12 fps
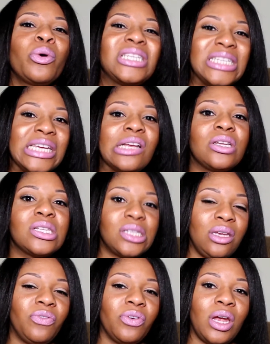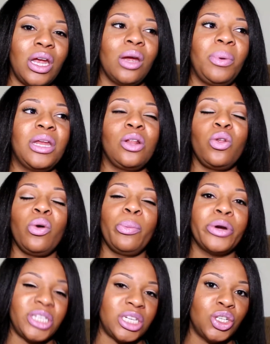more TLC for your hair, paid a little
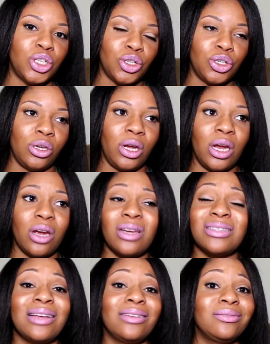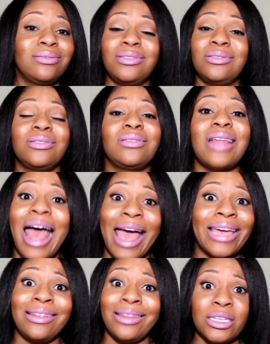more attention to your hair. Because
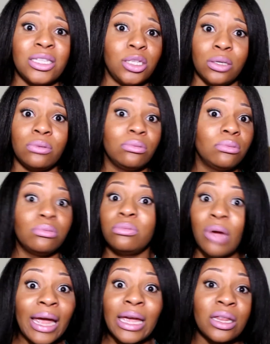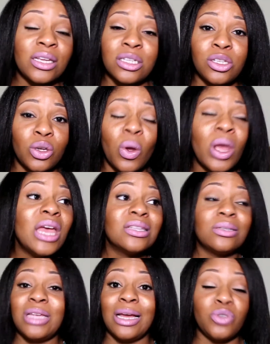I get lazy too. I get lazy too.
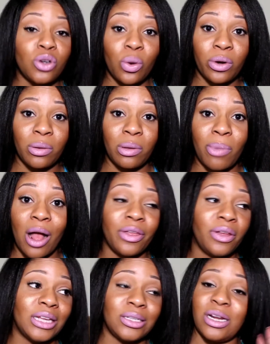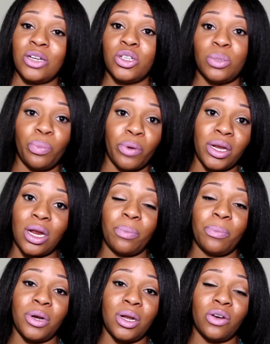Sometimes you don't want any bother. That's when I'll just braid it
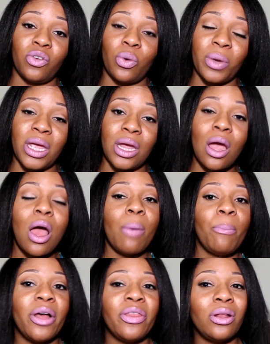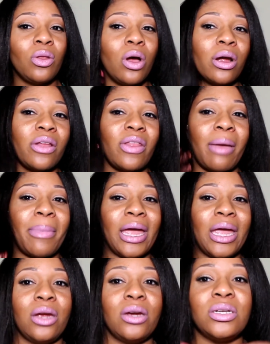up and put it under a wig. But the longer that my
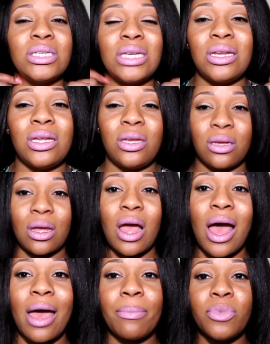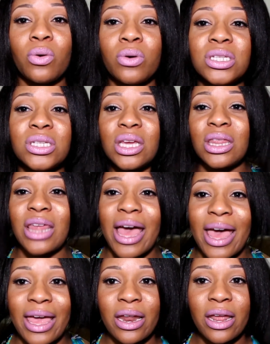hair is getting, I'm noticing
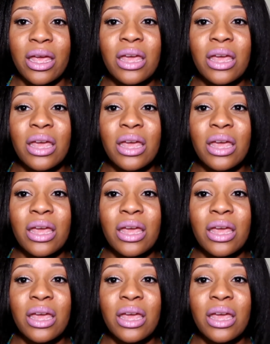that,